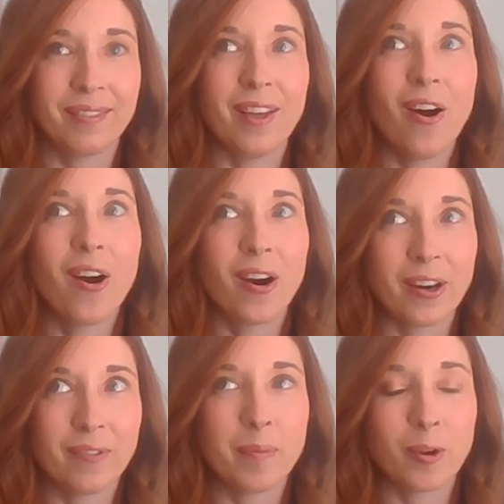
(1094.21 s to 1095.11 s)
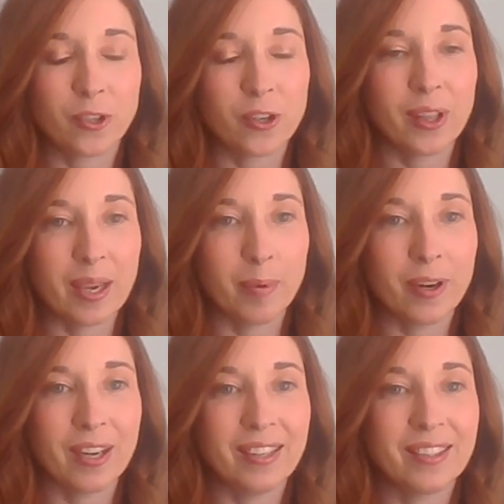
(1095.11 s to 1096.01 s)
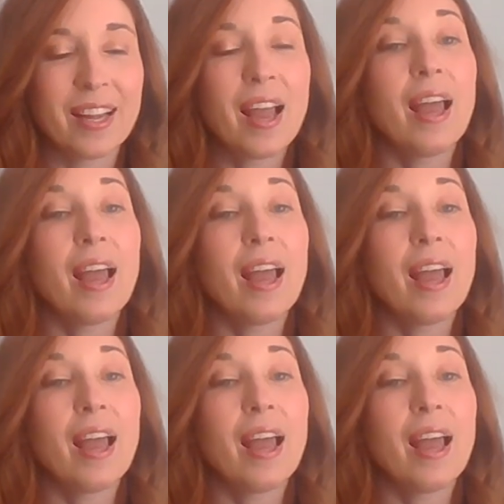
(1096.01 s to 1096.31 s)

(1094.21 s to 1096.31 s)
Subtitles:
the heart of emotional labor is.